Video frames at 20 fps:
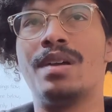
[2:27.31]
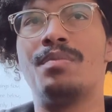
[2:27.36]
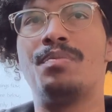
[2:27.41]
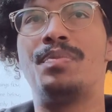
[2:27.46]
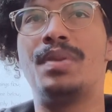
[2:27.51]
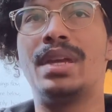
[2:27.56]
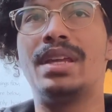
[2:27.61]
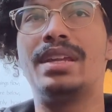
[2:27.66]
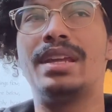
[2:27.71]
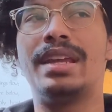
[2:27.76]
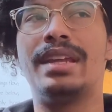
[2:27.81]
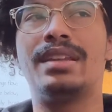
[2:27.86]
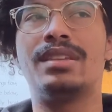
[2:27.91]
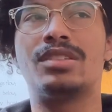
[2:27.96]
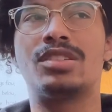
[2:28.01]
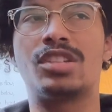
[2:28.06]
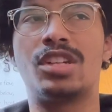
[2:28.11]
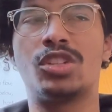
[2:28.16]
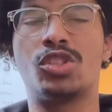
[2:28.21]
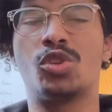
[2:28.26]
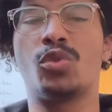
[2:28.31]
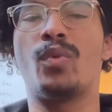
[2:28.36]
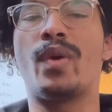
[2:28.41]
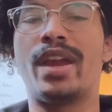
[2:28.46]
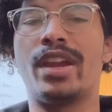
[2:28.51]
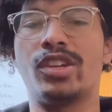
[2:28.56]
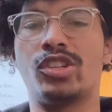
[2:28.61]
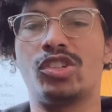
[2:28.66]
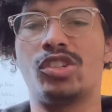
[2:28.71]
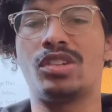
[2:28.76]
been in
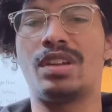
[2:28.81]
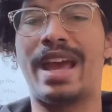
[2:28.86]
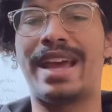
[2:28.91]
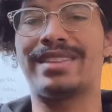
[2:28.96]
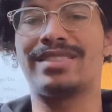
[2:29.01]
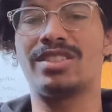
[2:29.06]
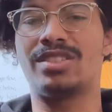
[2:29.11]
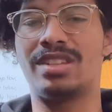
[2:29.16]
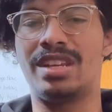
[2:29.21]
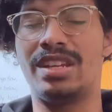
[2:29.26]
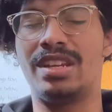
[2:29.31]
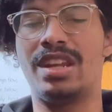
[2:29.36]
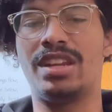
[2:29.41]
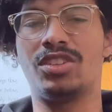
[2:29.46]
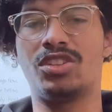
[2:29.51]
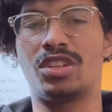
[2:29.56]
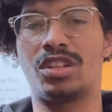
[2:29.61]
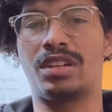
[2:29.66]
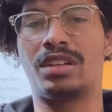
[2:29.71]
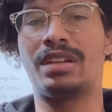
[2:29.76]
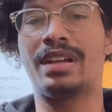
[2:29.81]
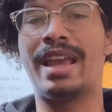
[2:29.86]
situation as a teenager